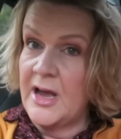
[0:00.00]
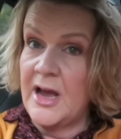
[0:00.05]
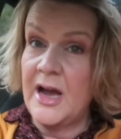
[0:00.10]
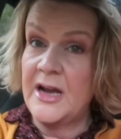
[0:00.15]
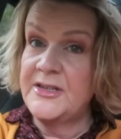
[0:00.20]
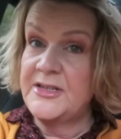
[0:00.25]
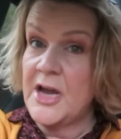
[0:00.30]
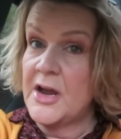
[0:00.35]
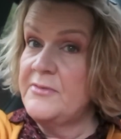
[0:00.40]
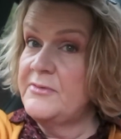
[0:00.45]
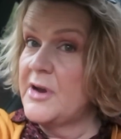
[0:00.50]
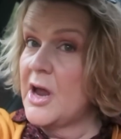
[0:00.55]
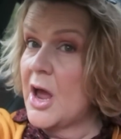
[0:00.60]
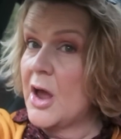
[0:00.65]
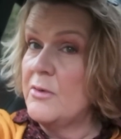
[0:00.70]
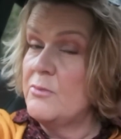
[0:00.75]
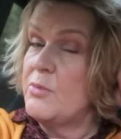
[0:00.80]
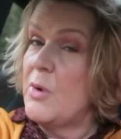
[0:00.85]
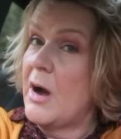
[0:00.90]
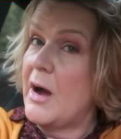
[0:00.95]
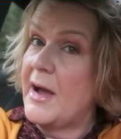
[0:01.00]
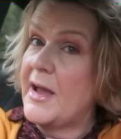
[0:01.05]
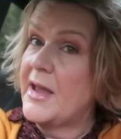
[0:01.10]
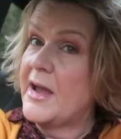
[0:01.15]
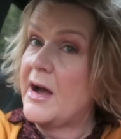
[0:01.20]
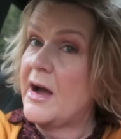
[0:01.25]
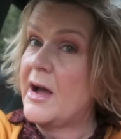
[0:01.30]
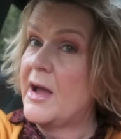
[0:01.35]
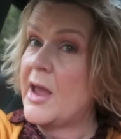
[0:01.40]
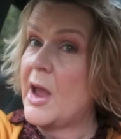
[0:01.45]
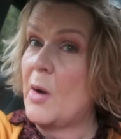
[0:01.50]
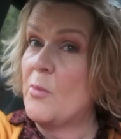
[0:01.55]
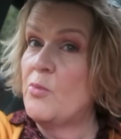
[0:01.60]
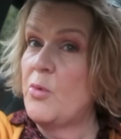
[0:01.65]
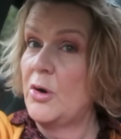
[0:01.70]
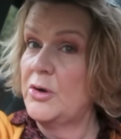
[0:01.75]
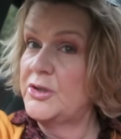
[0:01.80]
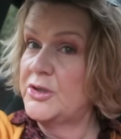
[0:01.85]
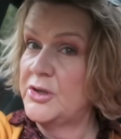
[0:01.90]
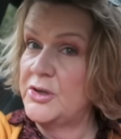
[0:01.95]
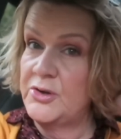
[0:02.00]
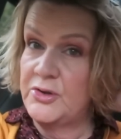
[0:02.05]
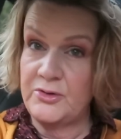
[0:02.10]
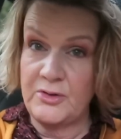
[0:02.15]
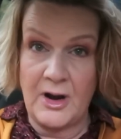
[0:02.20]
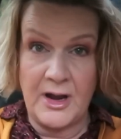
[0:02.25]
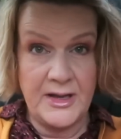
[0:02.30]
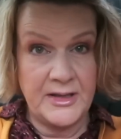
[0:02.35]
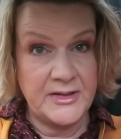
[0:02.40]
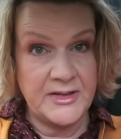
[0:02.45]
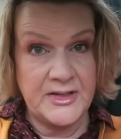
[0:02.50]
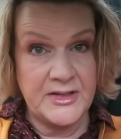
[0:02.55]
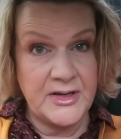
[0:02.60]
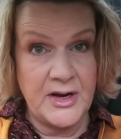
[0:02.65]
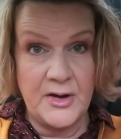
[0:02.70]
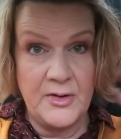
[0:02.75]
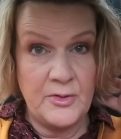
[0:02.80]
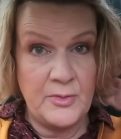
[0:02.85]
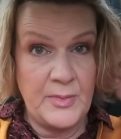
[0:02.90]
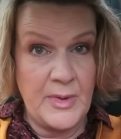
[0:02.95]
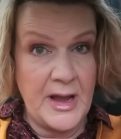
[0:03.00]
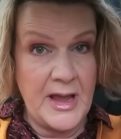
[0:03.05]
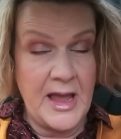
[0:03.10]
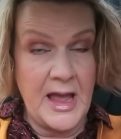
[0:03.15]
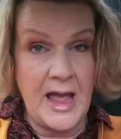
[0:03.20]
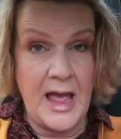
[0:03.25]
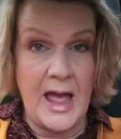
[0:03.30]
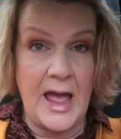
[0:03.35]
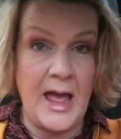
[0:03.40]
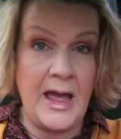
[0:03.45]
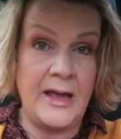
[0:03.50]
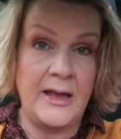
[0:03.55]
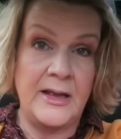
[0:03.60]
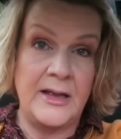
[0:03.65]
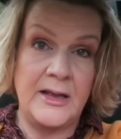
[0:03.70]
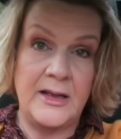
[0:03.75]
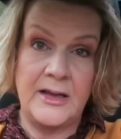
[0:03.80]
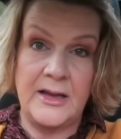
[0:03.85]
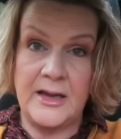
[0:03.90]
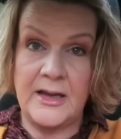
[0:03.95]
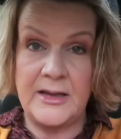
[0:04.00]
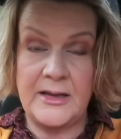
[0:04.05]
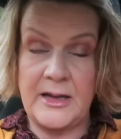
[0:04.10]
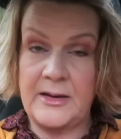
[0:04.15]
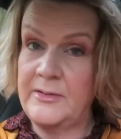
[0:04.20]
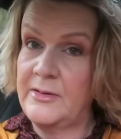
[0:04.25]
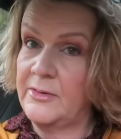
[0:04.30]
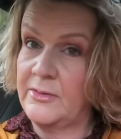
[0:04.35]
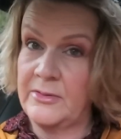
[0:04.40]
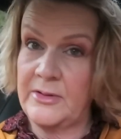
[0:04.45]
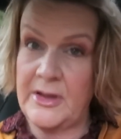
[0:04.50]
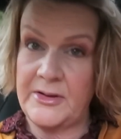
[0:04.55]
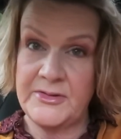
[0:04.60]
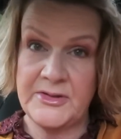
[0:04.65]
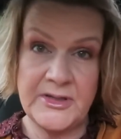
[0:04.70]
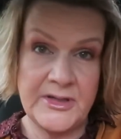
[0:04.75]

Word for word: I don't know why I wash and dry and style my hair, and then, although